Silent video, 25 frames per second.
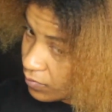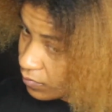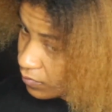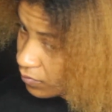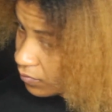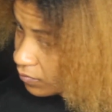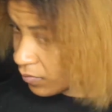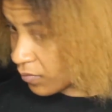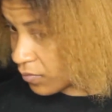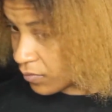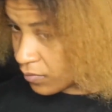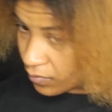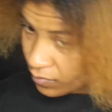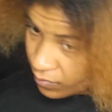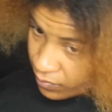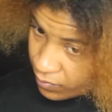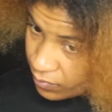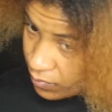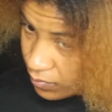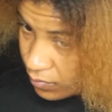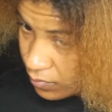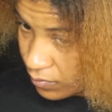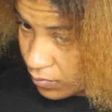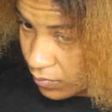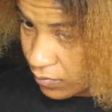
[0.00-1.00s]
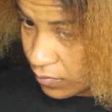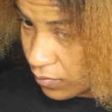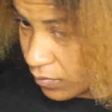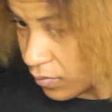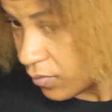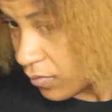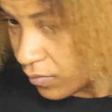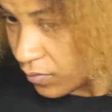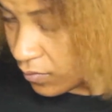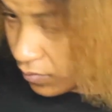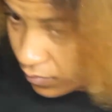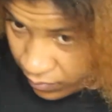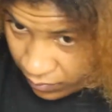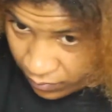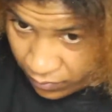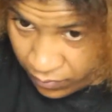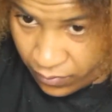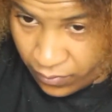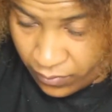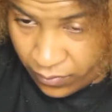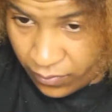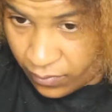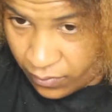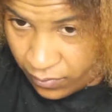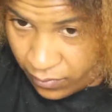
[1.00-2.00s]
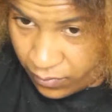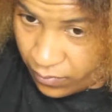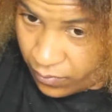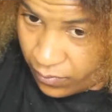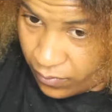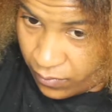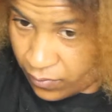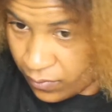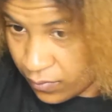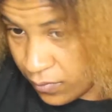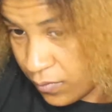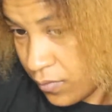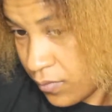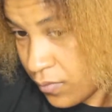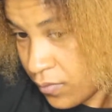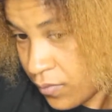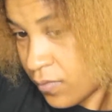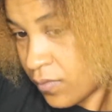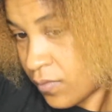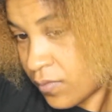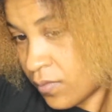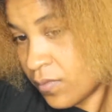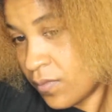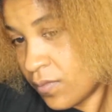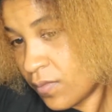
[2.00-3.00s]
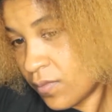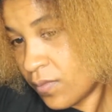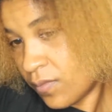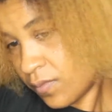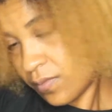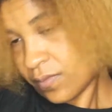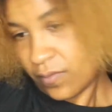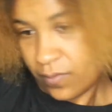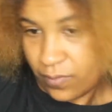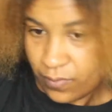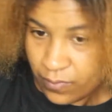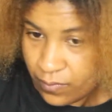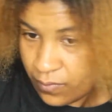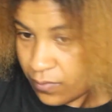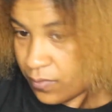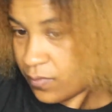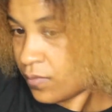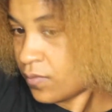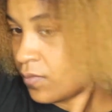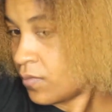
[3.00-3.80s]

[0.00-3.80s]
So let me just give you guys a backstory. My whole life, I've done